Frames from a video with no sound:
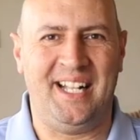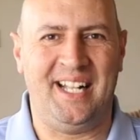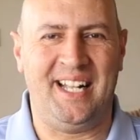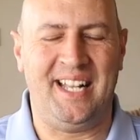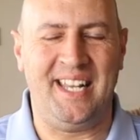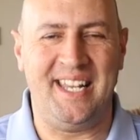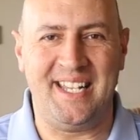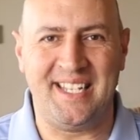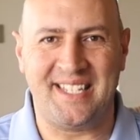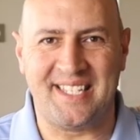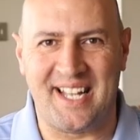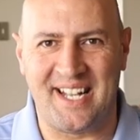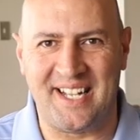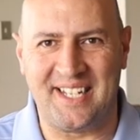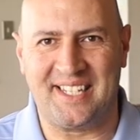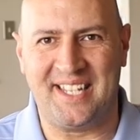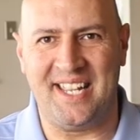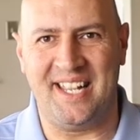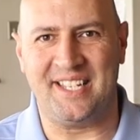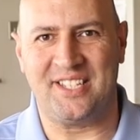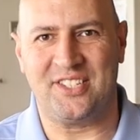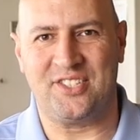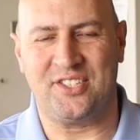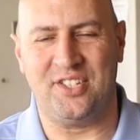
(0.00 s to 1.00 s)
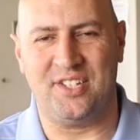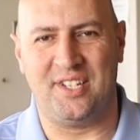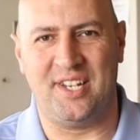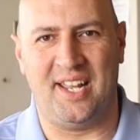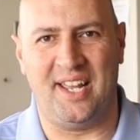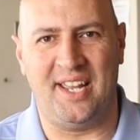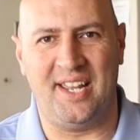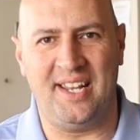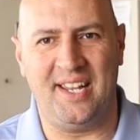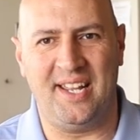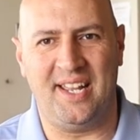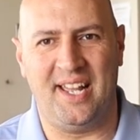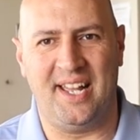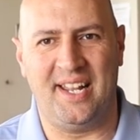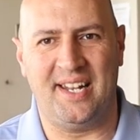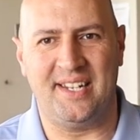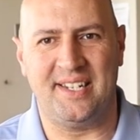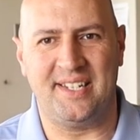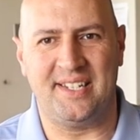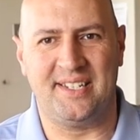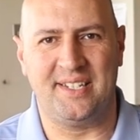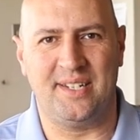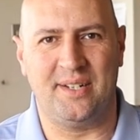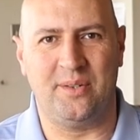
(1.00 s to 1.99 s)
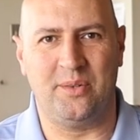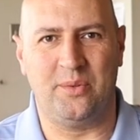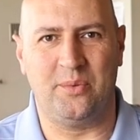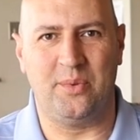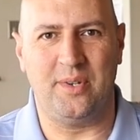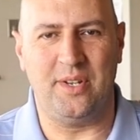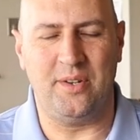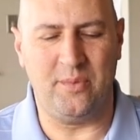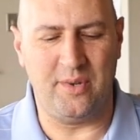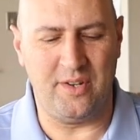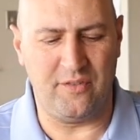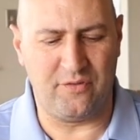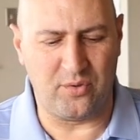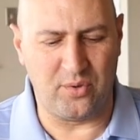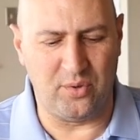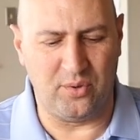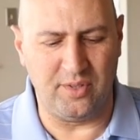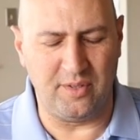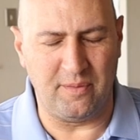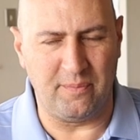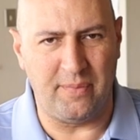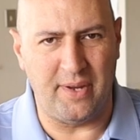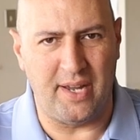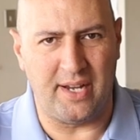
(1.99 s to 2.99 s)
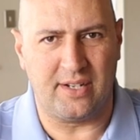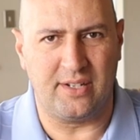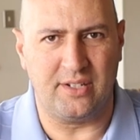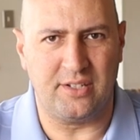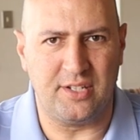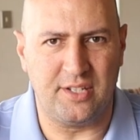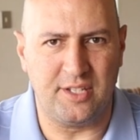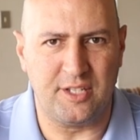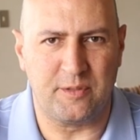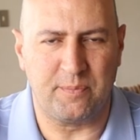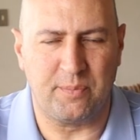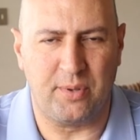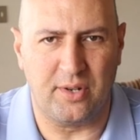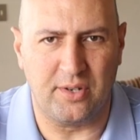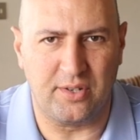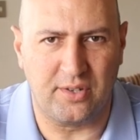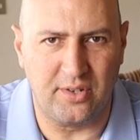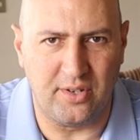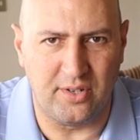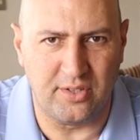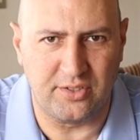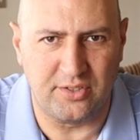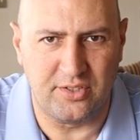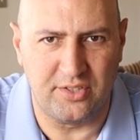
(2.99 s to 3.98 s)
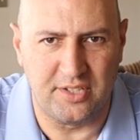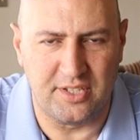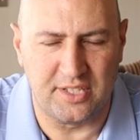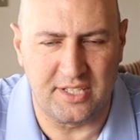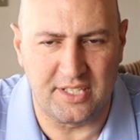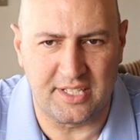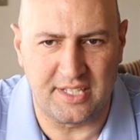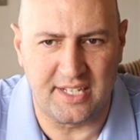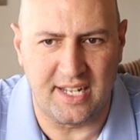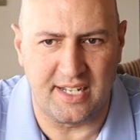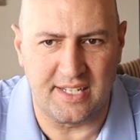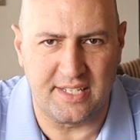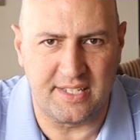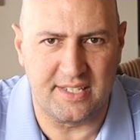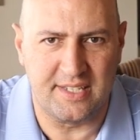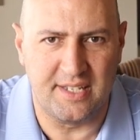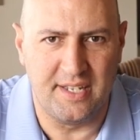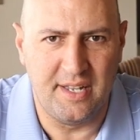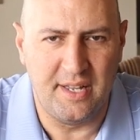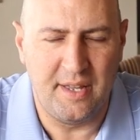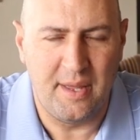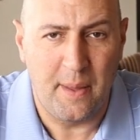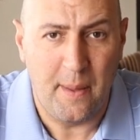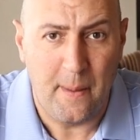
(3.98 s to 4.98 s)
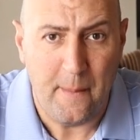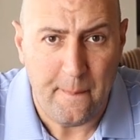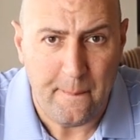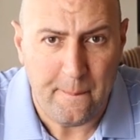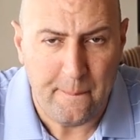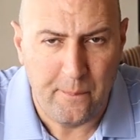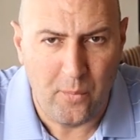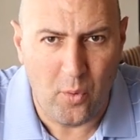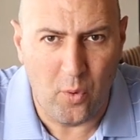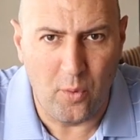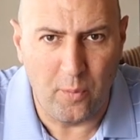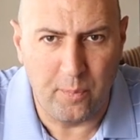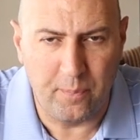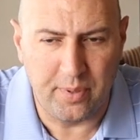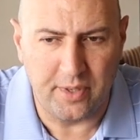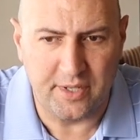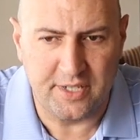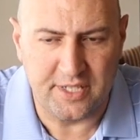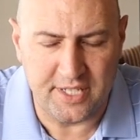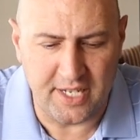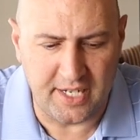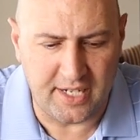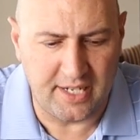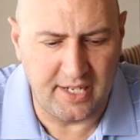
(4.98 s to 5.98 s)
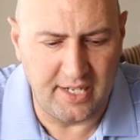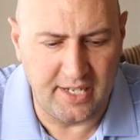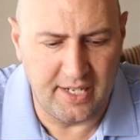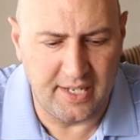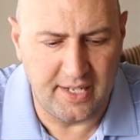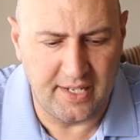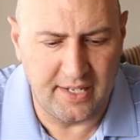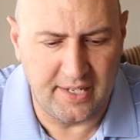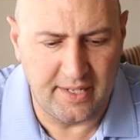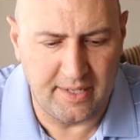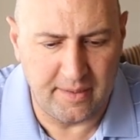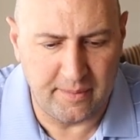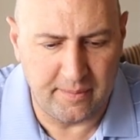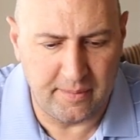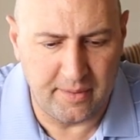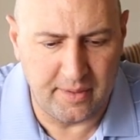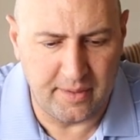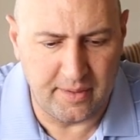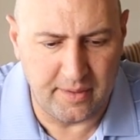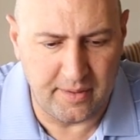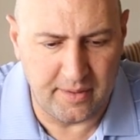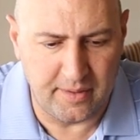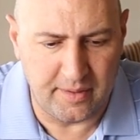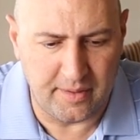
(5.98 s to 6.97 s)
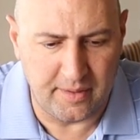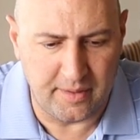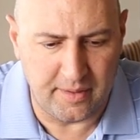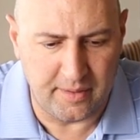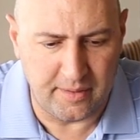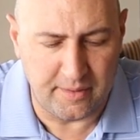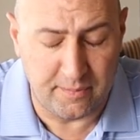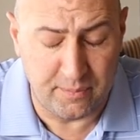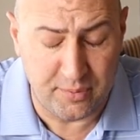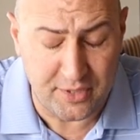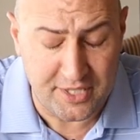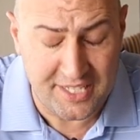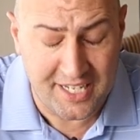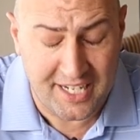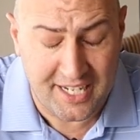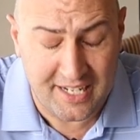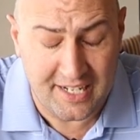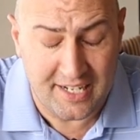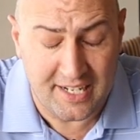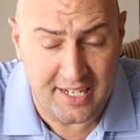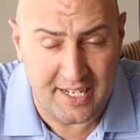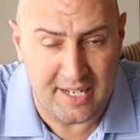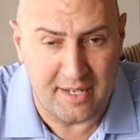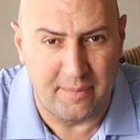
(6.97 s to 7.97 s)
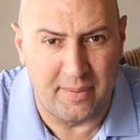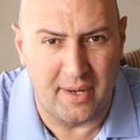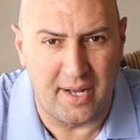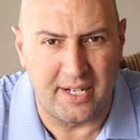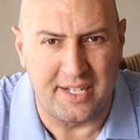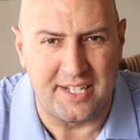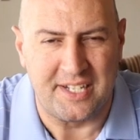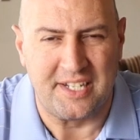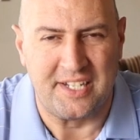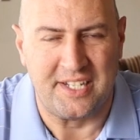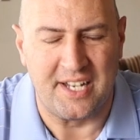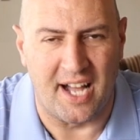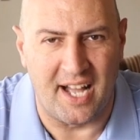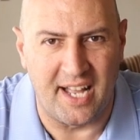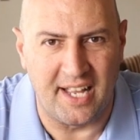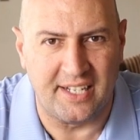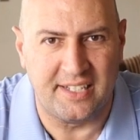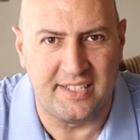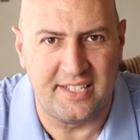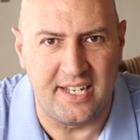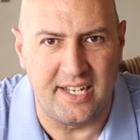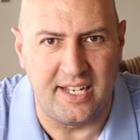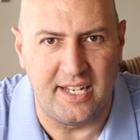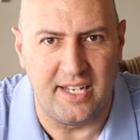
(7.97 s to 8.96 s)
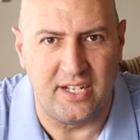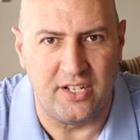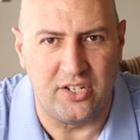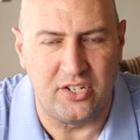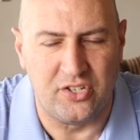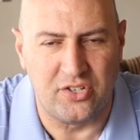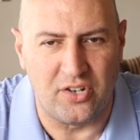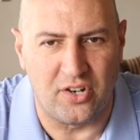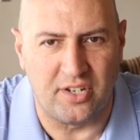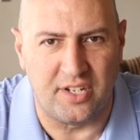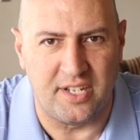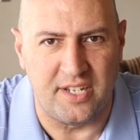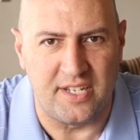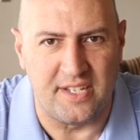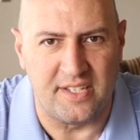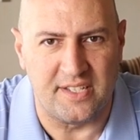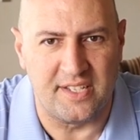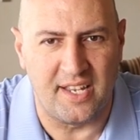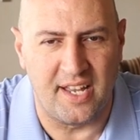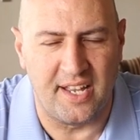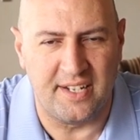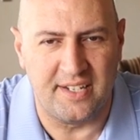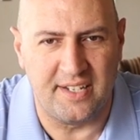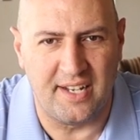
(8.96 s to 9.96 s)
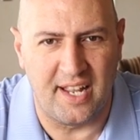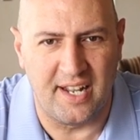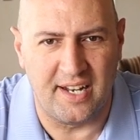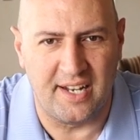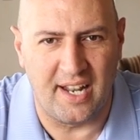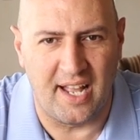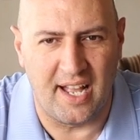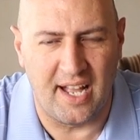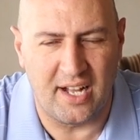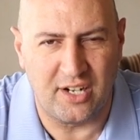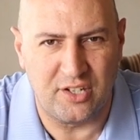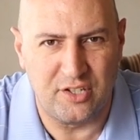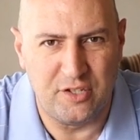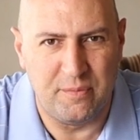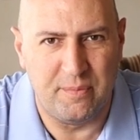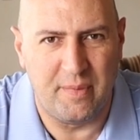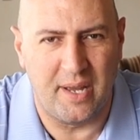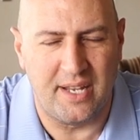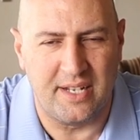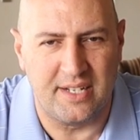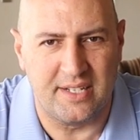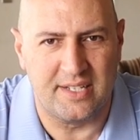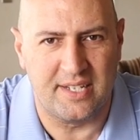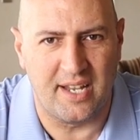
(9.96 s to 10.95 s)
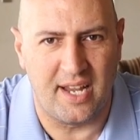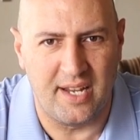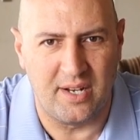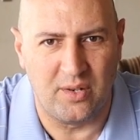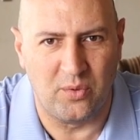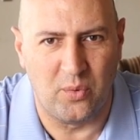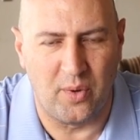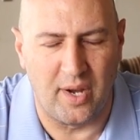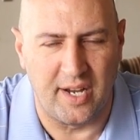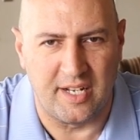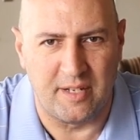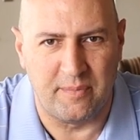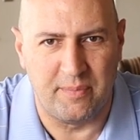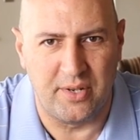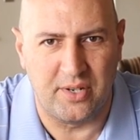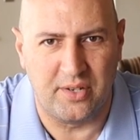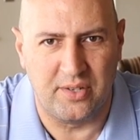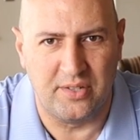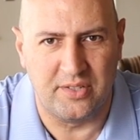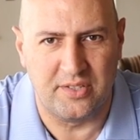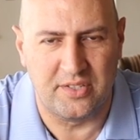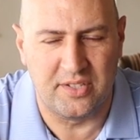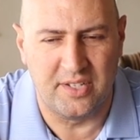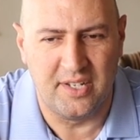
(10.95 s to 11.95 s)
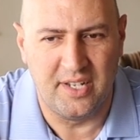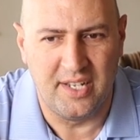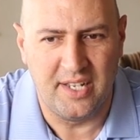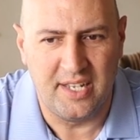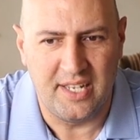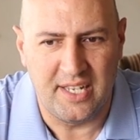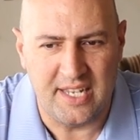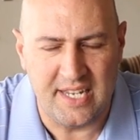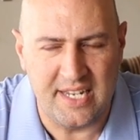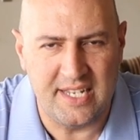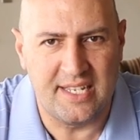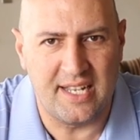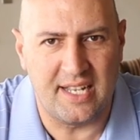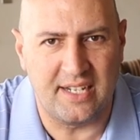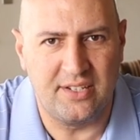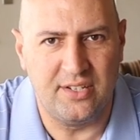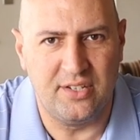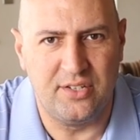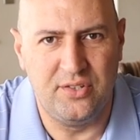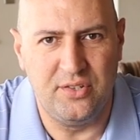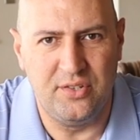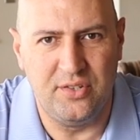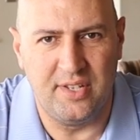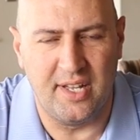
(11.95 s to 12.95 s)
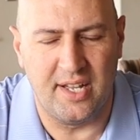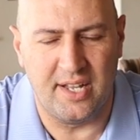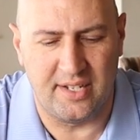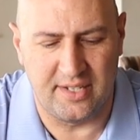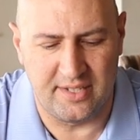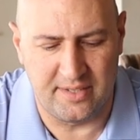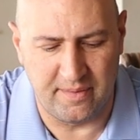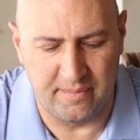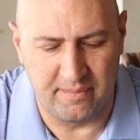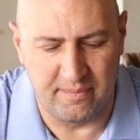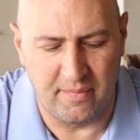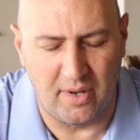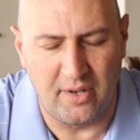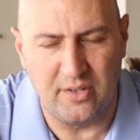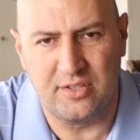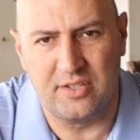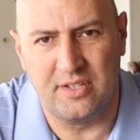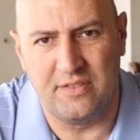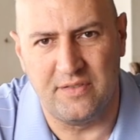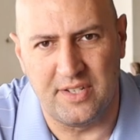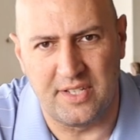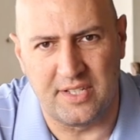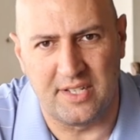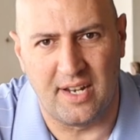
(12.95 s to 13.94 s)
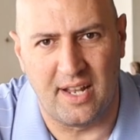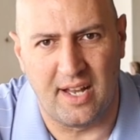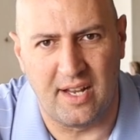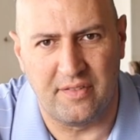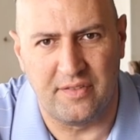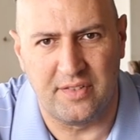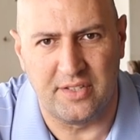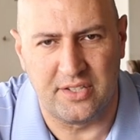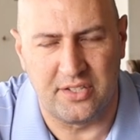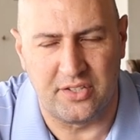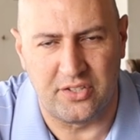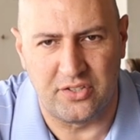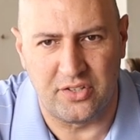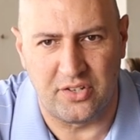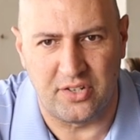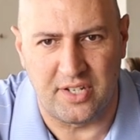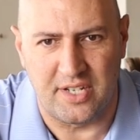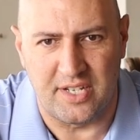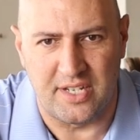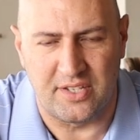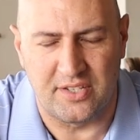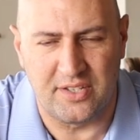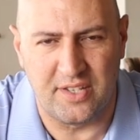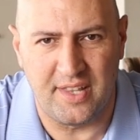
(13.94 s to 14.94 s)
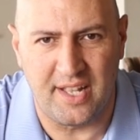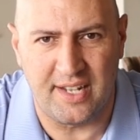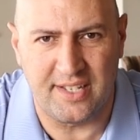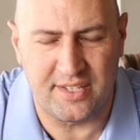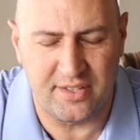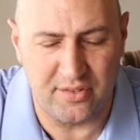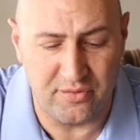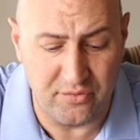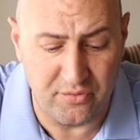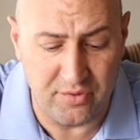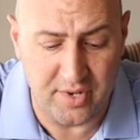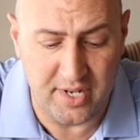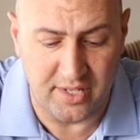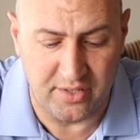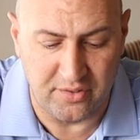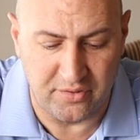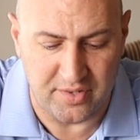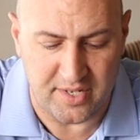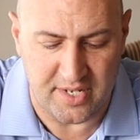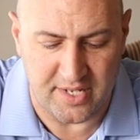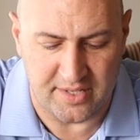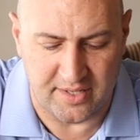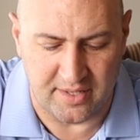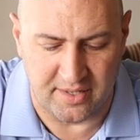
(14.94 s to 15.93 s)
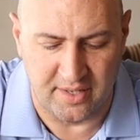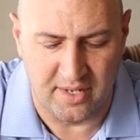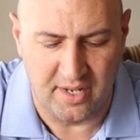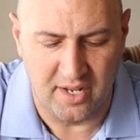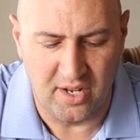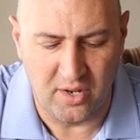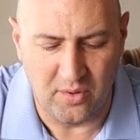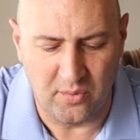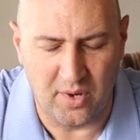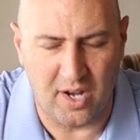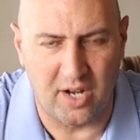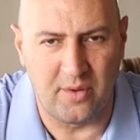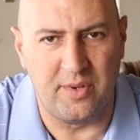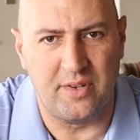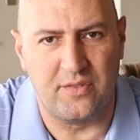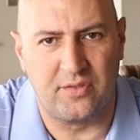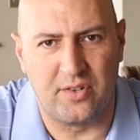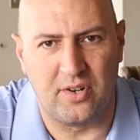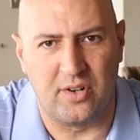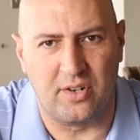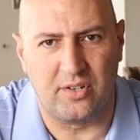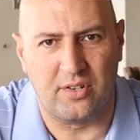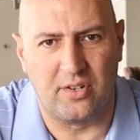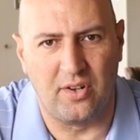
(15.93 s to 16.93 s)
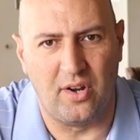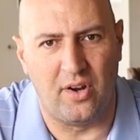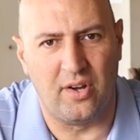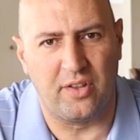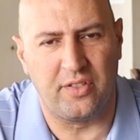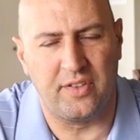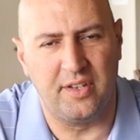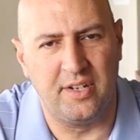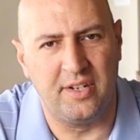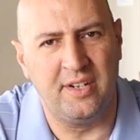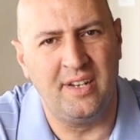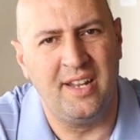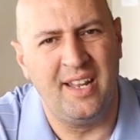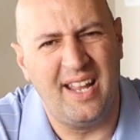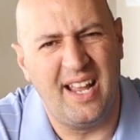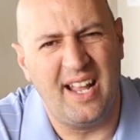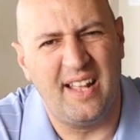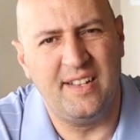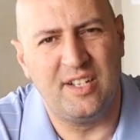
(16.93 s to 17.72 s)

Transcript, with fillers: he is our guest today, and uh, we, we've called him back into this podcast to discuss more particular, particularly about dieting in jockeys and, and how to maintain weight, because he's had to do that most of his life as a jockey. So that's the real reason why we've got Garth in.